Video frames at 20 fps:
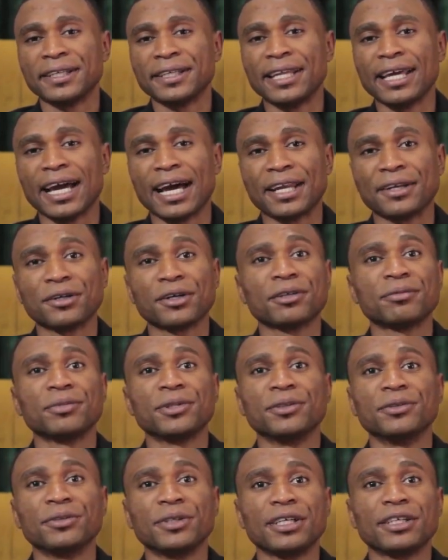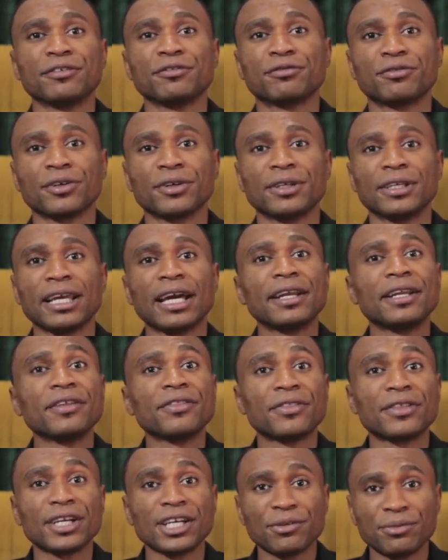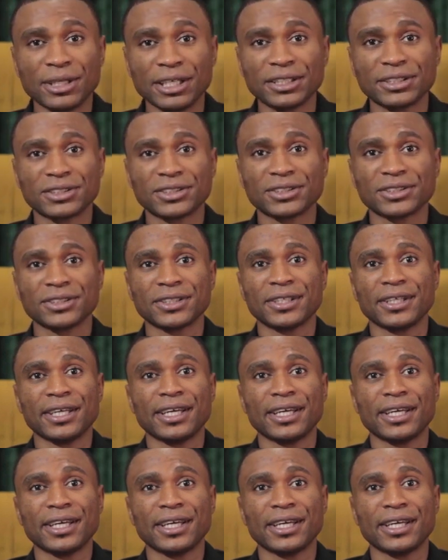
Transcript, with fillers: there had not been rain for nearly 3 weeks